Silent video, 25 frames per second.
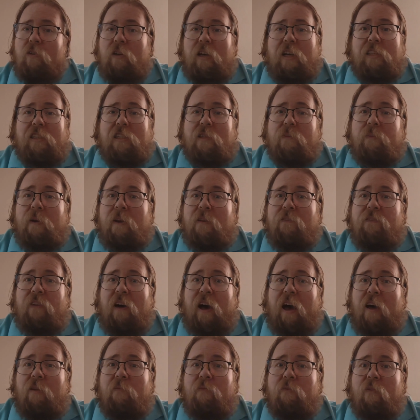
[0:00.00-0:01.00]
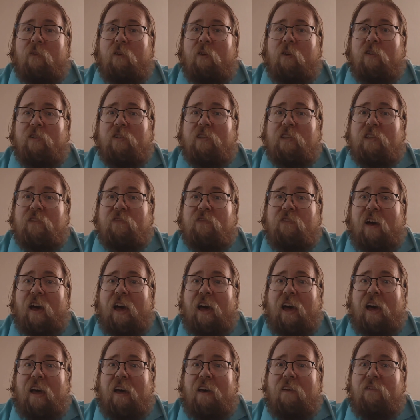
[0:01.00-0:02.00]
This has been five versus
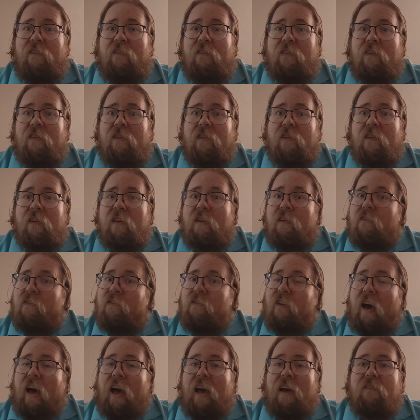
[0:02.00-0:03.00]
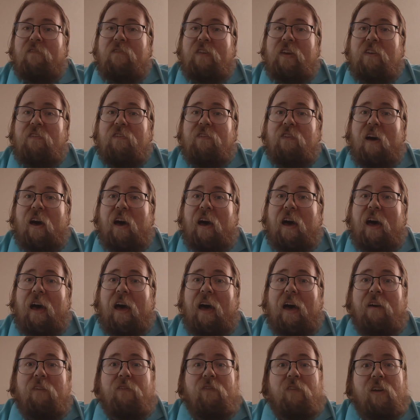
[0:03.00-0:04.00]
five, five v
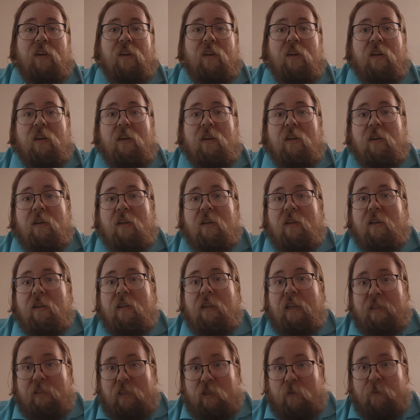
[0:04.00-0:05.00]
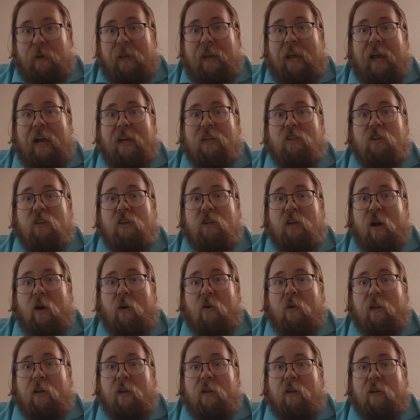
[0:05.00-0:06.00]
five. This has been Azure
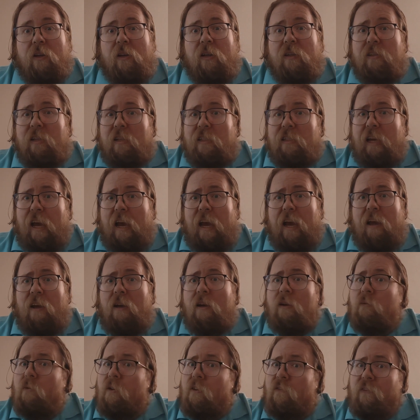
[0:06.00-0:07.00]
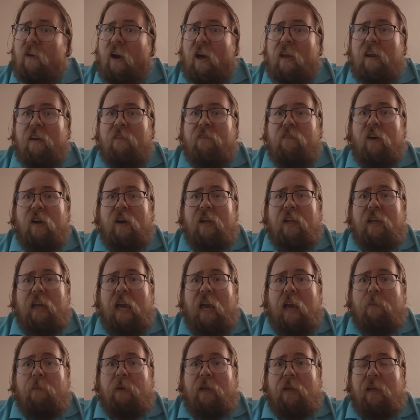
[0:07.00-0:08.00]
Tony. Today, we found that fun in
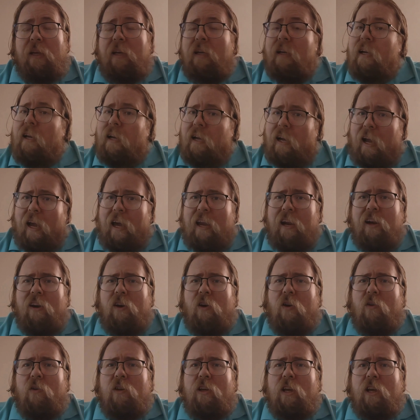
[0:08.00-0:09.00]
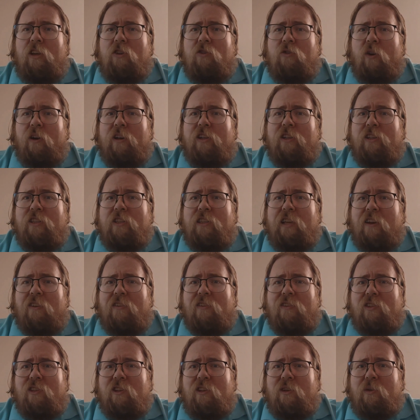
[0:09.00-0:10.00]
gaming, and I know you enjoyed
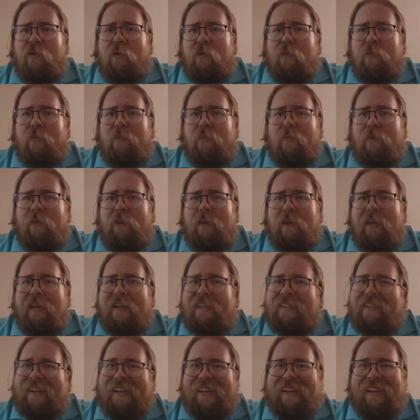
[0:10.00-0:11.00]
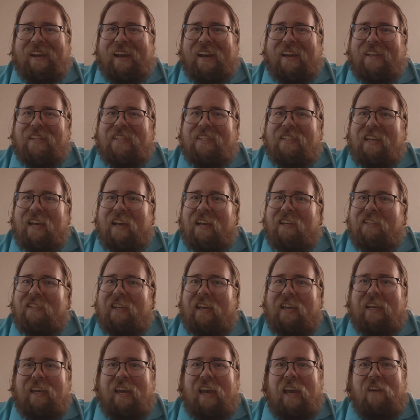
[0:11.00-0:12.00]
yourselves too. Take care of yourselves,
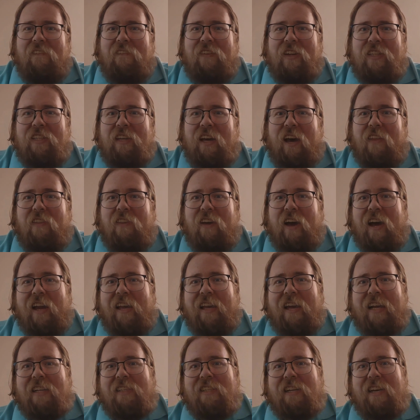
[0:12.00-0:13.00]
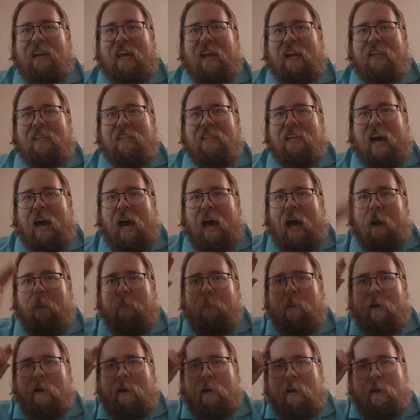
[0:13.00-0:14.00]
take care of each other. I'll catch you next
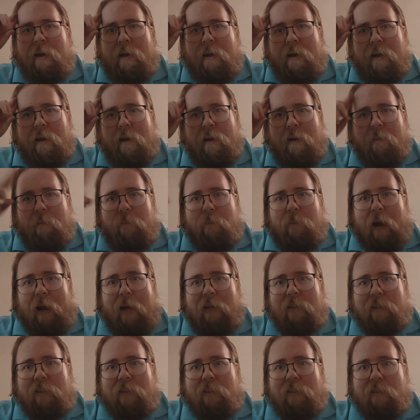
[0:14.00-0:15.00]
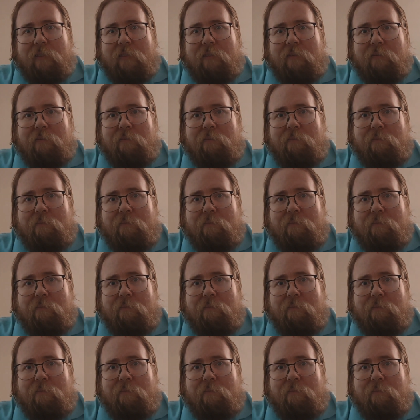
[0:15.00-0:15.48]
time. Peace.